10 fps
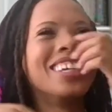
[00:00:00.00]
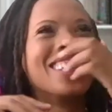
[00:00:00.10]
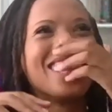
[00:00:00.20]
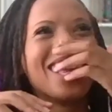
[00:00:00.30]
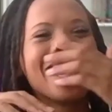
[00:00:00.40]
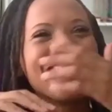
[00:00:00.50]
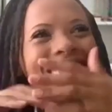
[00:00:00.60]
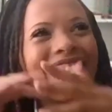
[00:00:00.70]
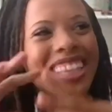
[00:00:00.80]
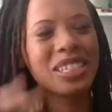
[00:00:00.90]
like he
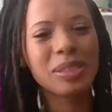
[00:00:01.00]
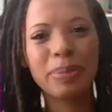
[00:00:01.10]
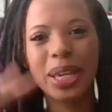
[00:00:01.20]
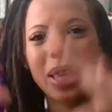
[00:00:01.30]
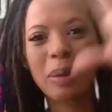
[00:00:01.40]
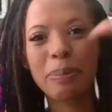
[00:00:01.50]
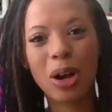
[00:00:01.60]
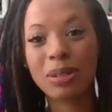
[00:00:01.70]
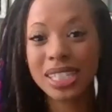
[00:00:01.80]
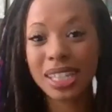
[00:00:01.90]
had these big, like,
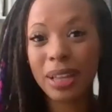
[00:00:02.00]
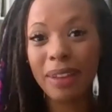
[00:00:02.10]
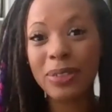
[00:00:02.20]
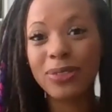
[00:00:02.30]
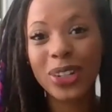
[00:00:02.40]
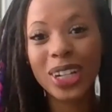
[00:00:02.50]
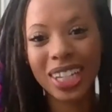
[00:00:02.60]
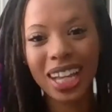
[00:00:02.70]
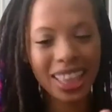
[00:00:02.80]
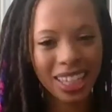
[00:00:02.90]
because I'm in
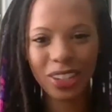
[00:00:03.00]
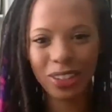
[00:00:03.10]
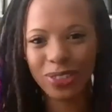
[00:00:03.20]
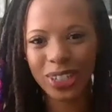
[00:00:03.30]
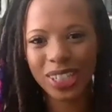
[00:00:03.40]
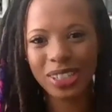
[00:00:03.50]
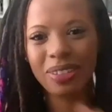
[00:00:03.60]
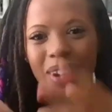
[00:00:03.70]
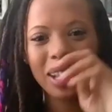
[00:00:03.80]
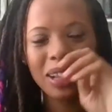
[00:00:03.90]
Florida. I think you're in Florida too,
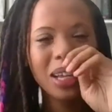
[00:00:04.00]
right?